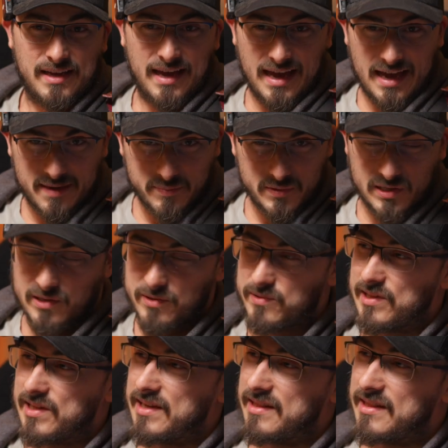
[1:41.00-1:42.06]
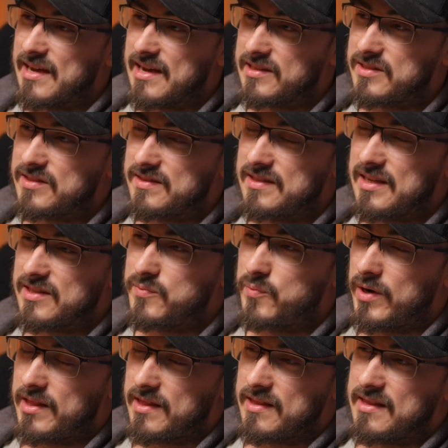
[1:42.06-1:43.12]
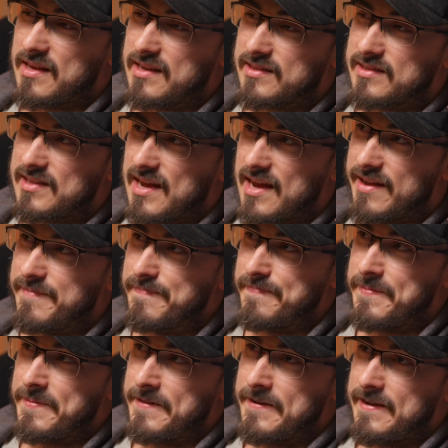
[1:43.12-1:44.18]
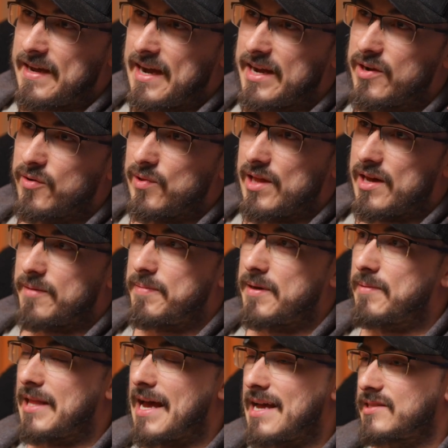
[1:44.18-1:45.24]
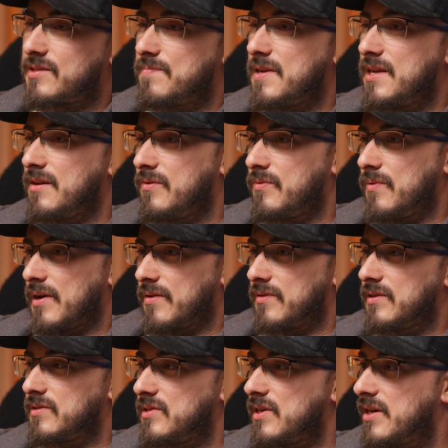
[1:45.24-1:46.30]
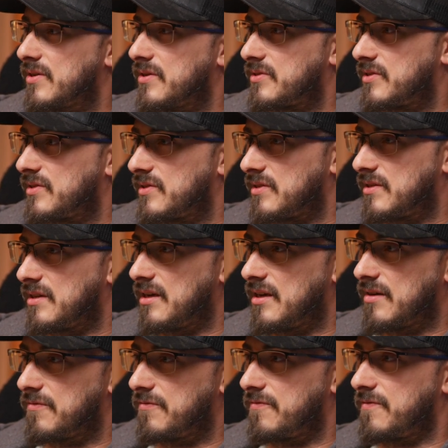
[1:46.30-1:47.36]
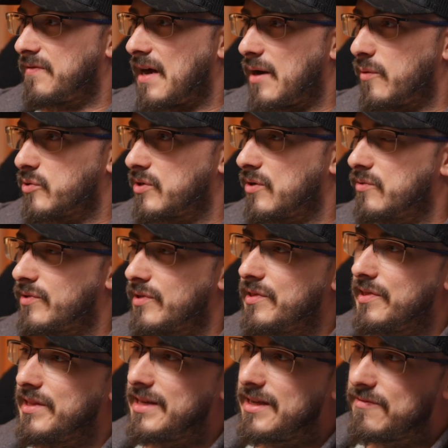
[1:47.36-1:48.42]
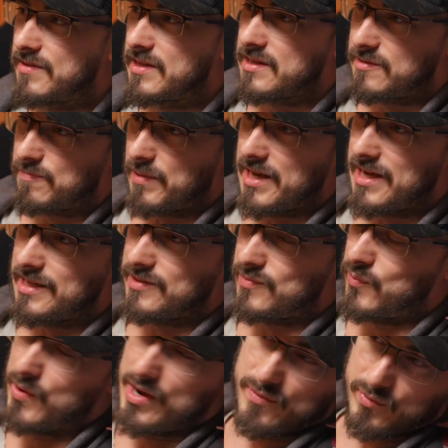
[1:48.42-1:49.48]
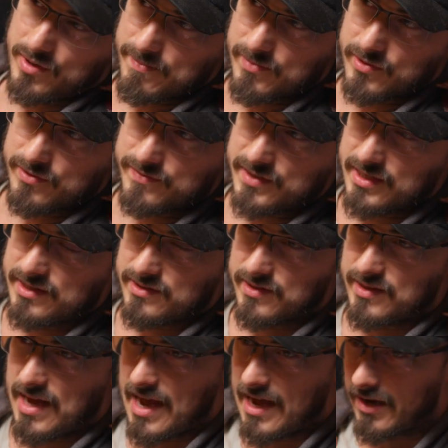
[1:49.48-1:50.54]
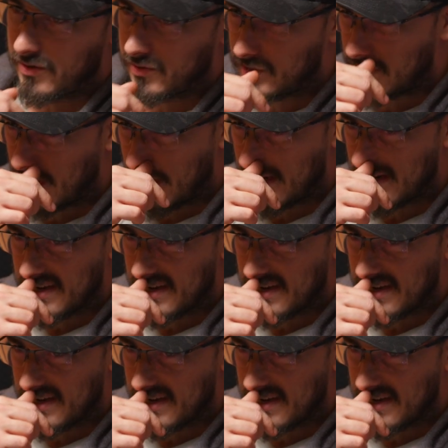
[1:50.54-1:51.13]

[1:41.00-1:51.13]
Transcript: Absolutely. That's one of the things that I know a lot of people asked me throughout these years if I was going to leave this place when we moved into the house and